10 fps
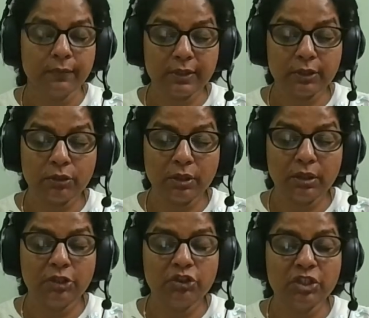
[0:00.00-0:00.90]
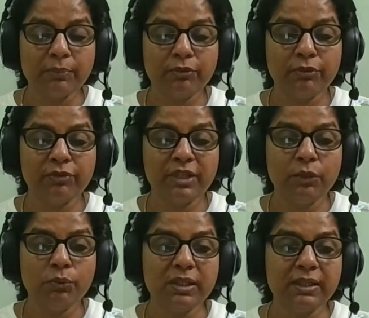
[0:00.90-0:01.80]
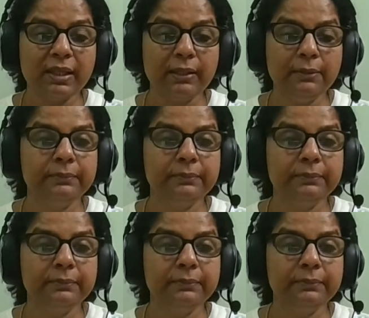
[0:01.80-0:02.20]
First Corinthians chapter 15 verse 10.